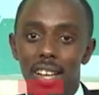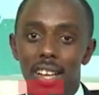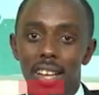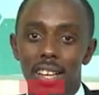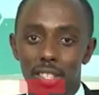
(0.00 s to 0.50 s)

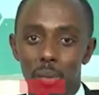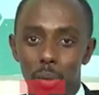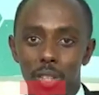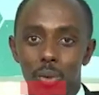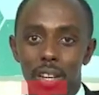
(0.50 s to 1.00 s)
it is
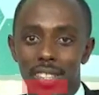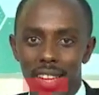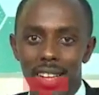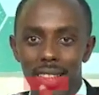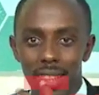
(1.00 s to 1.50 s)
important to
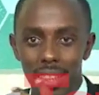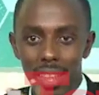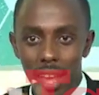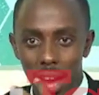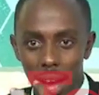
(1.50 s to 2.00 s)
understand their
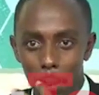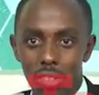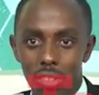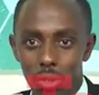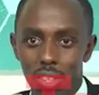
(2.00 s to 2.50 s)

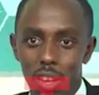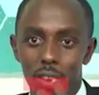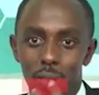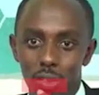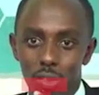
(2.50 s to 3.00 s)
positions and
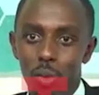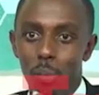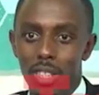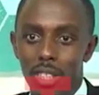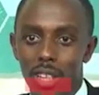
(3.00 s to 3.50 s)
views on
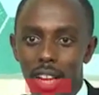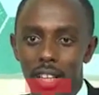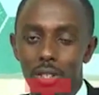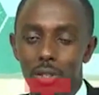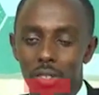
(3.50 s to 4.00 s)
particular
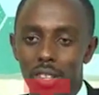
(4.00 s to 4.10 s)
issues,